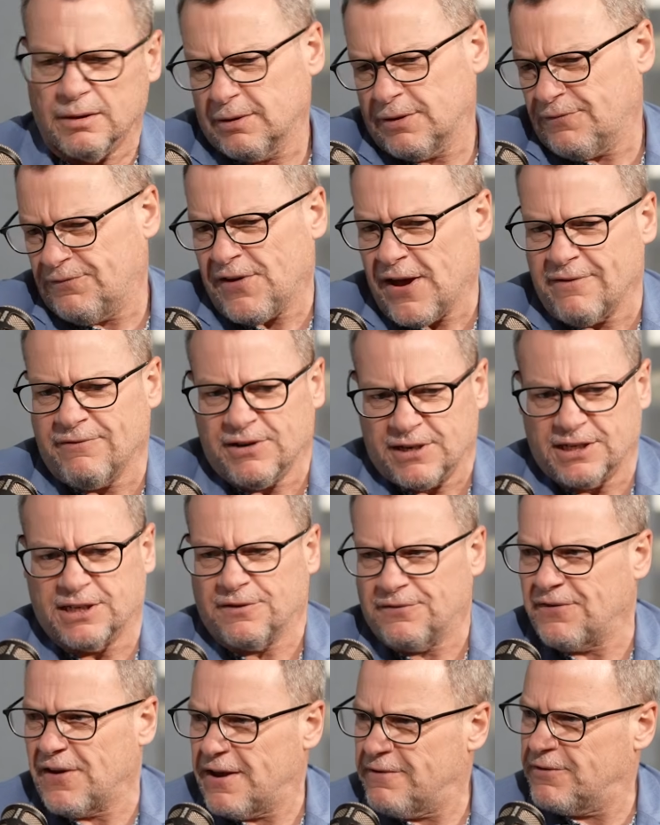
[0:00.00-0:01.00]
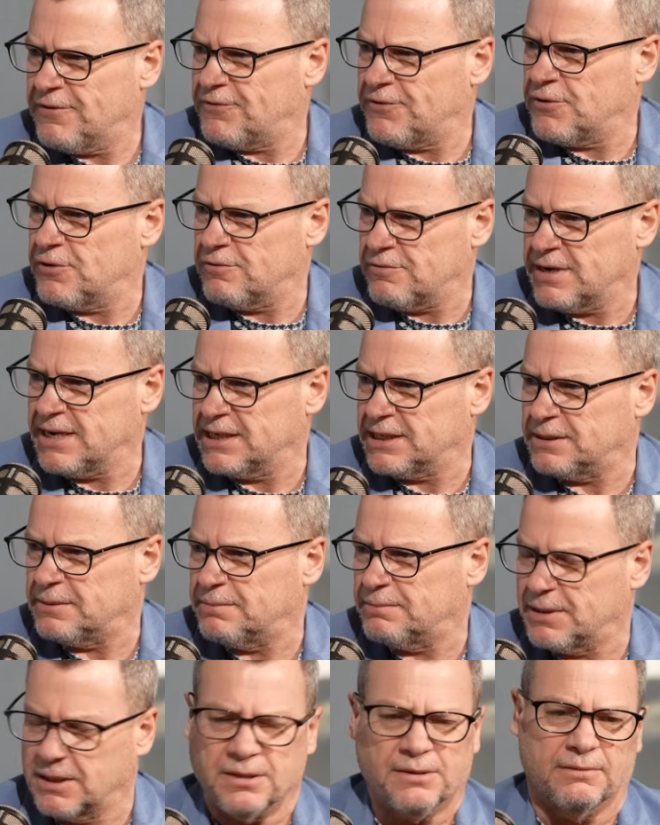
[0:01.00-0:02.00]
favourite is the favourite for a
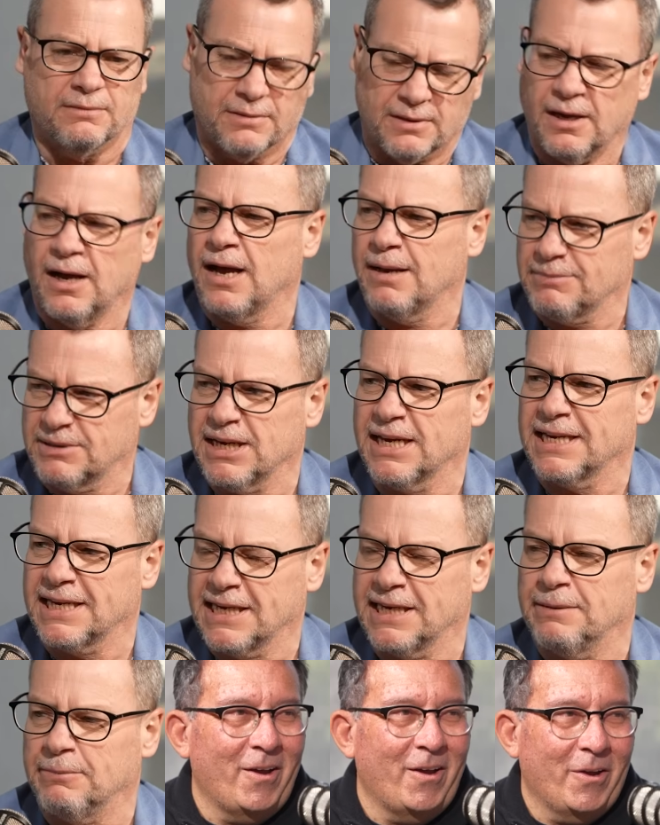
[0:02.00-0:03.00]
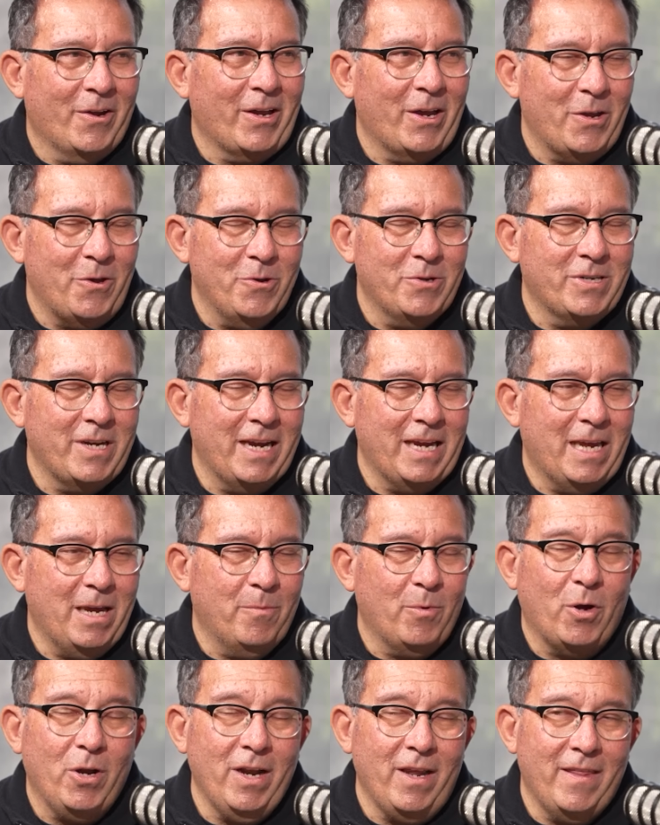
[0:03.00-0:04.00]
reason, but I'm taking Okay, you're taking him
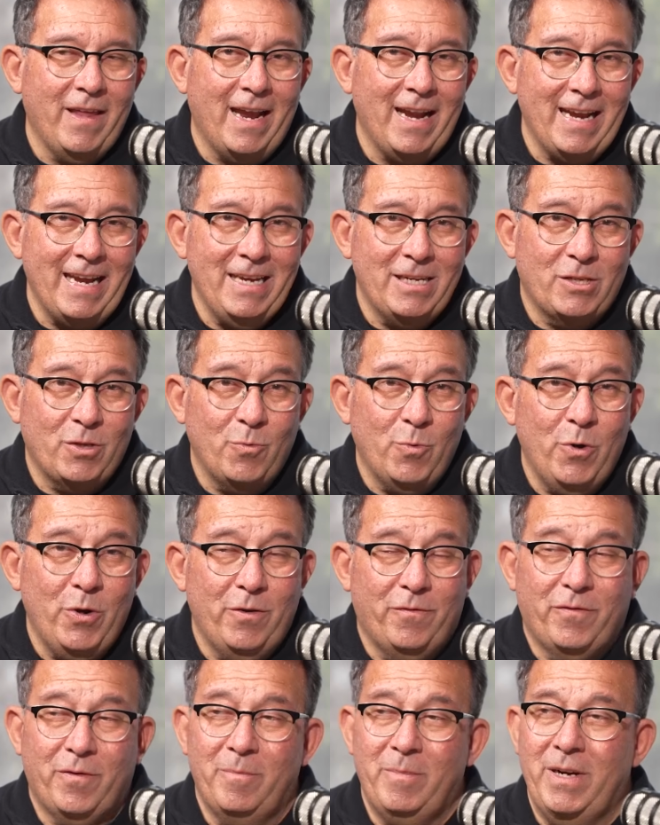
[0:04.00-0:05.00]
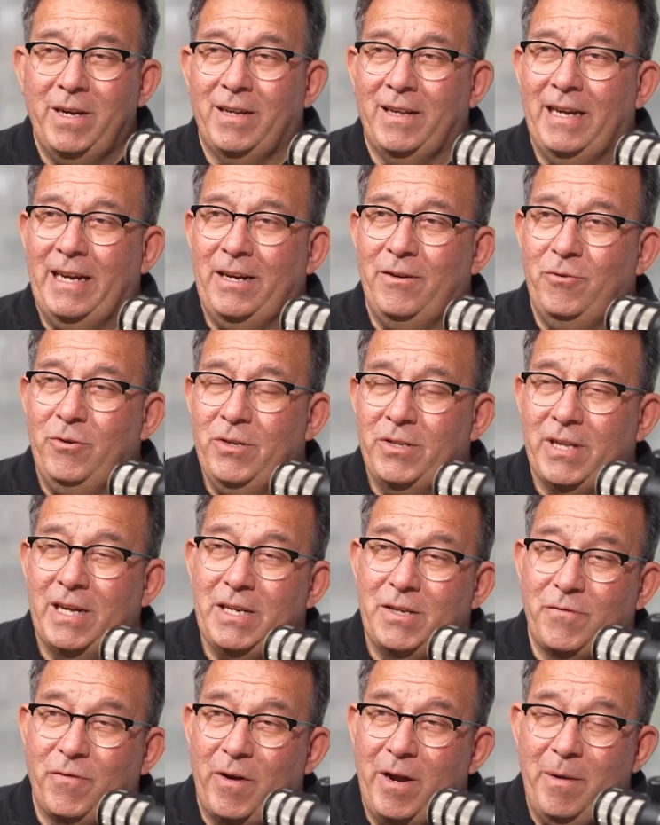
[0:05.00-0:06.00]
on, and that is the word from Neil Andrews.
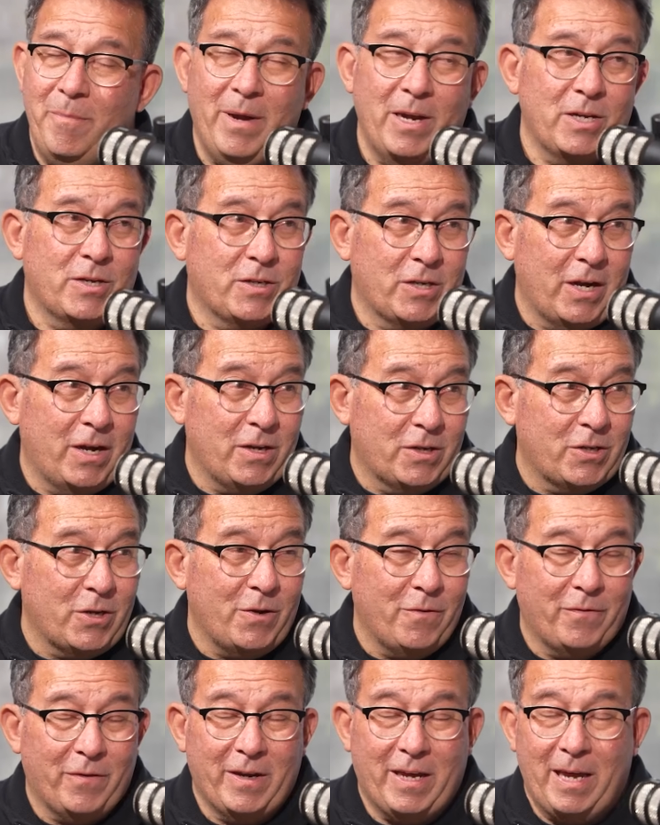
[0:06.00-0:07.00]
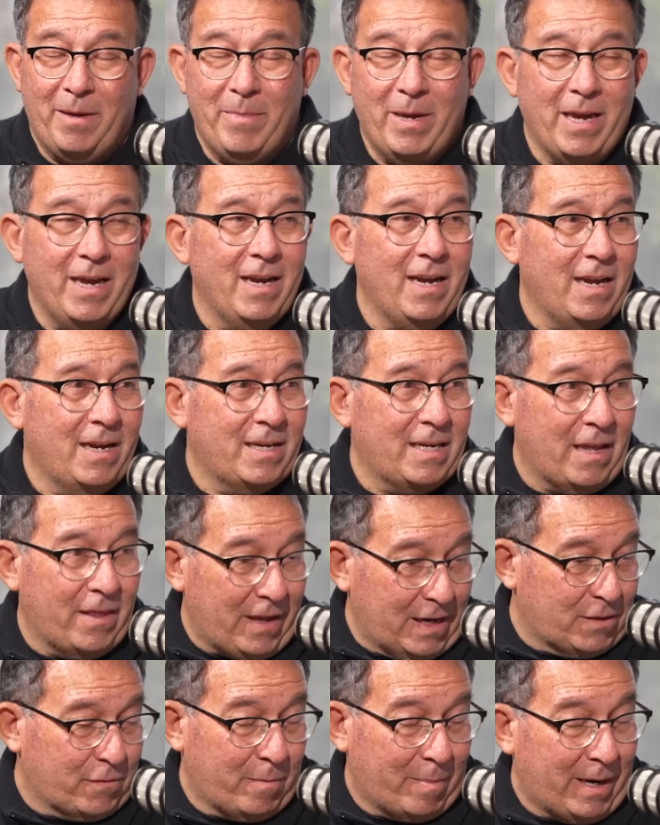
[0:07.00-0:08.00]
Thanks very much to you for coming in, and
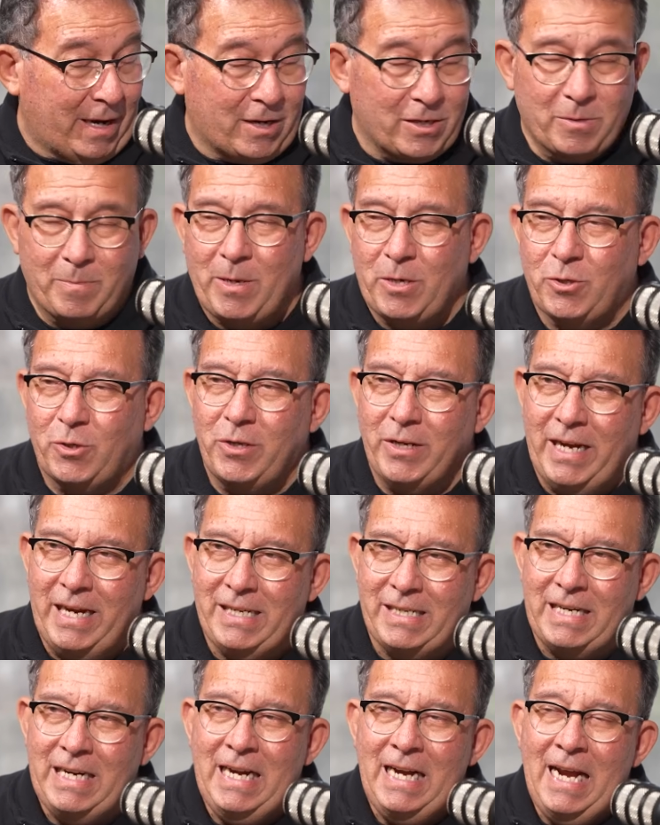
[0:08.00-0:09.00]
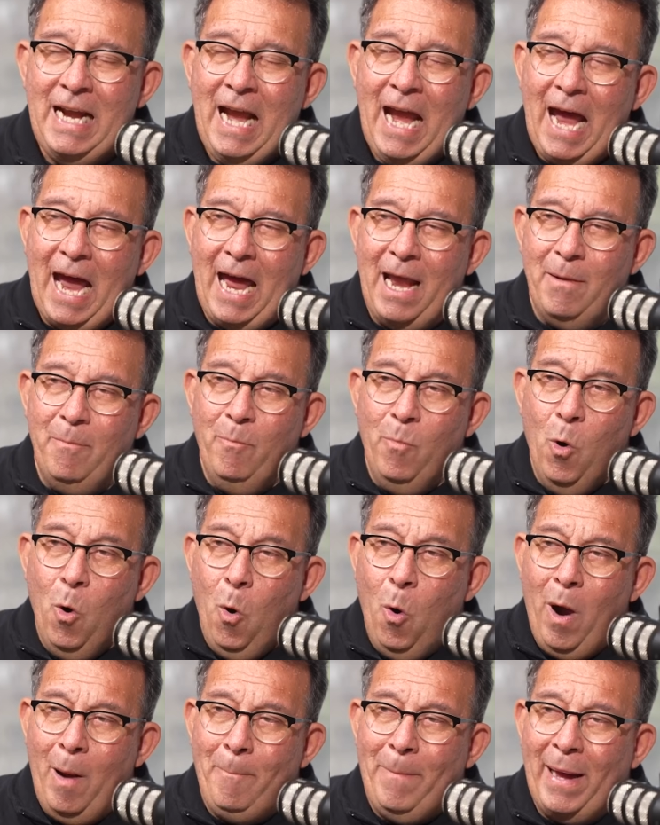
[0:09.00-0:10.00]
thanks for being our special guest. And
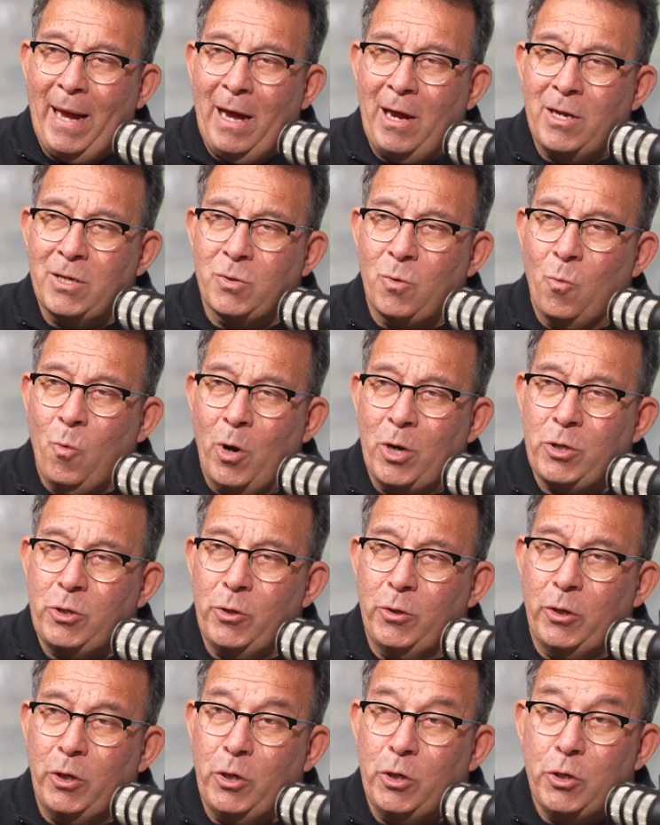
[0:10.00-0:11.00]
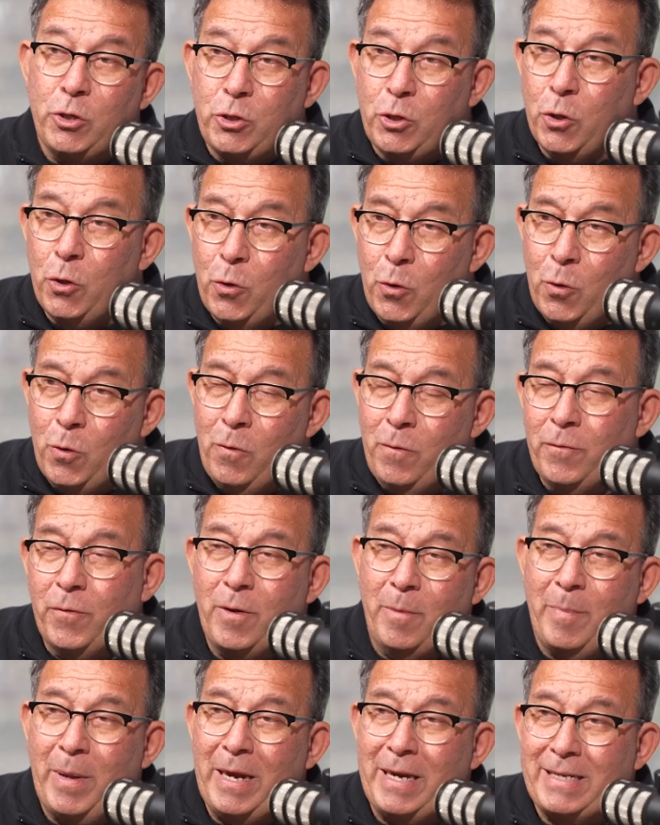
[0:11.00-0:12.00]
more about what you can do for
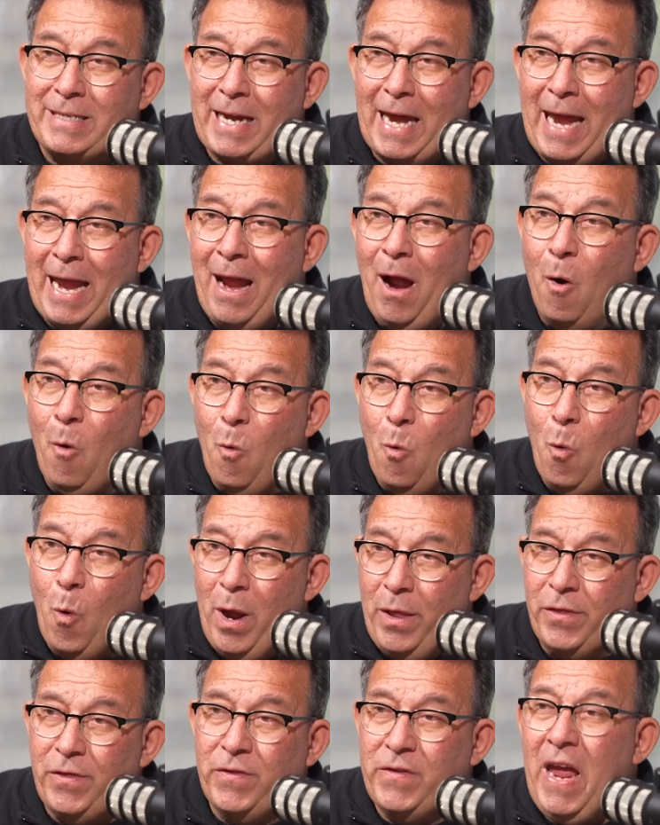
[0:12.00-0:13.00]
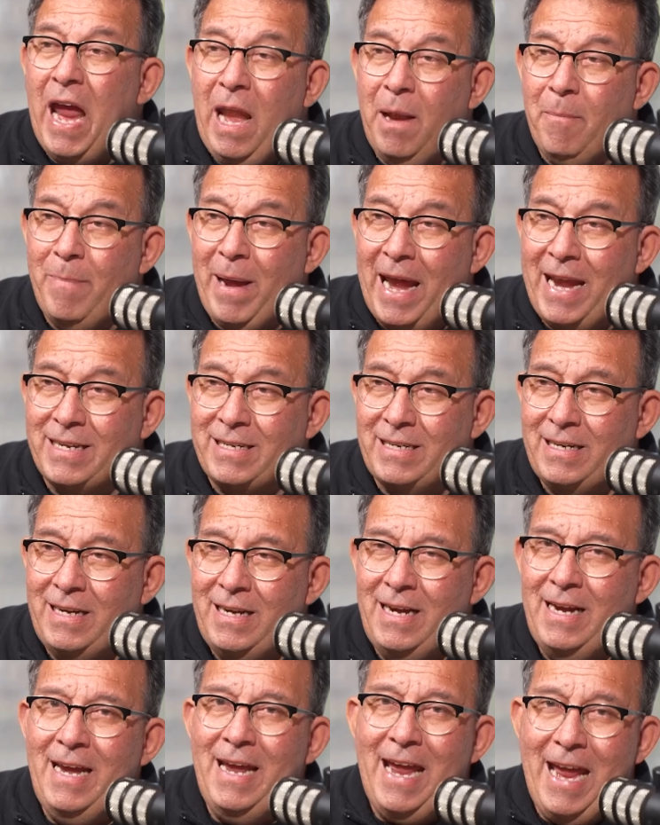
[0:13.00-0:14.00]
the big day with 10Bet
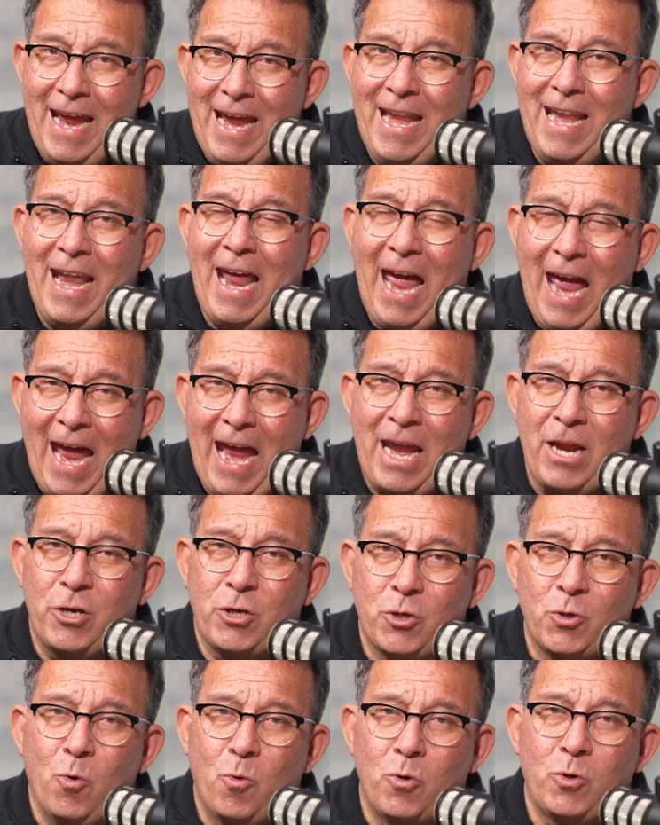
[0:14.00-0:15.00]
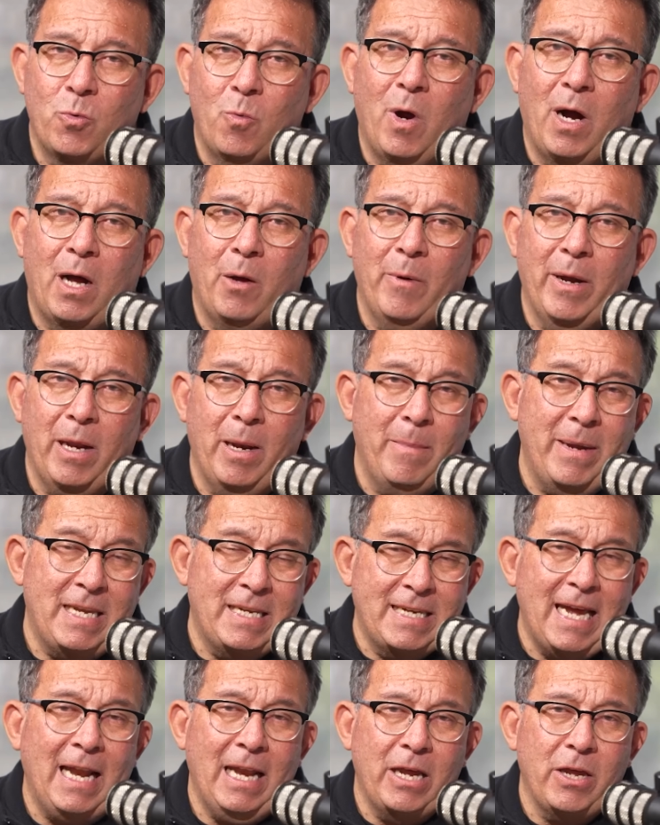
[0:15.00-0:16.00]
in a short while. We're going to be
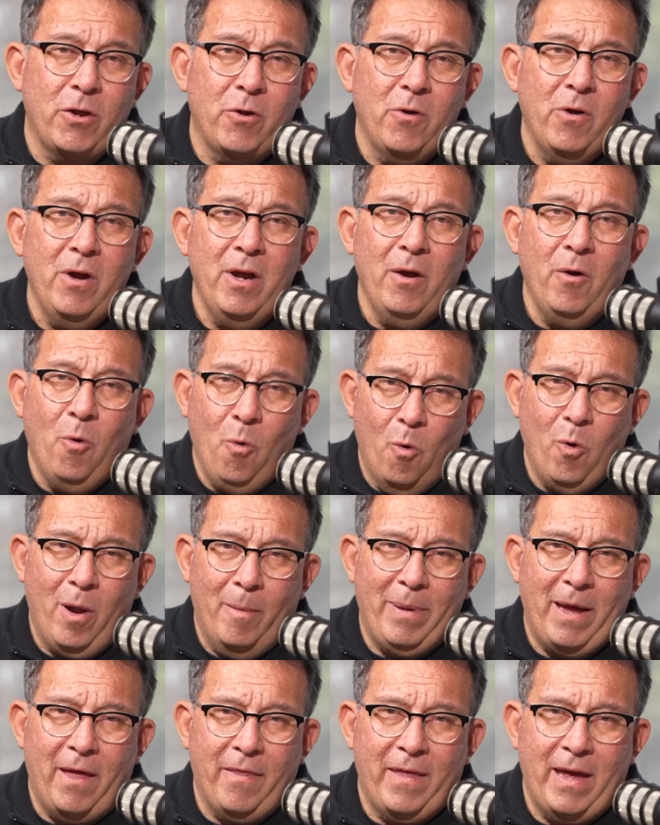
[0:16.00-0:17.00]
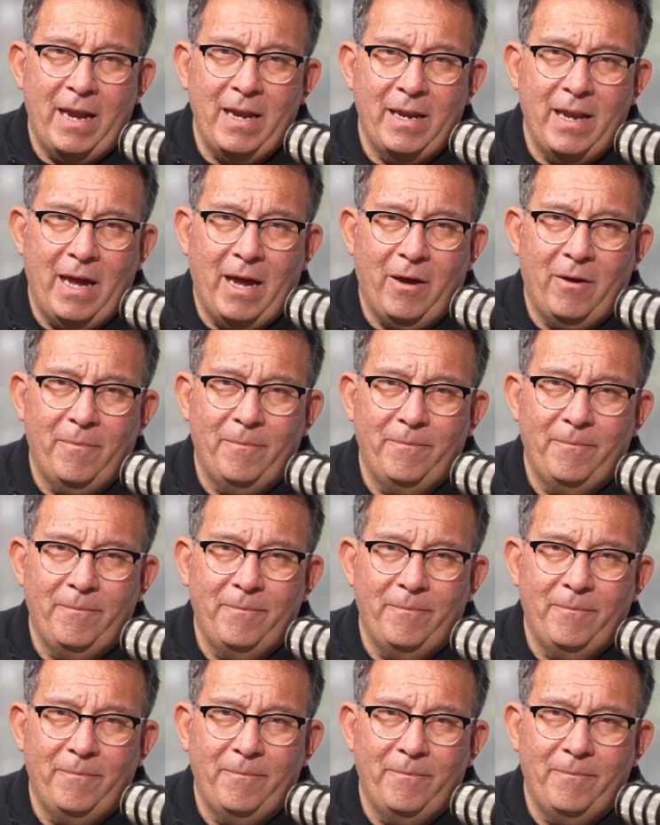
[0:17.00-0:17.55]
telling you all about that now.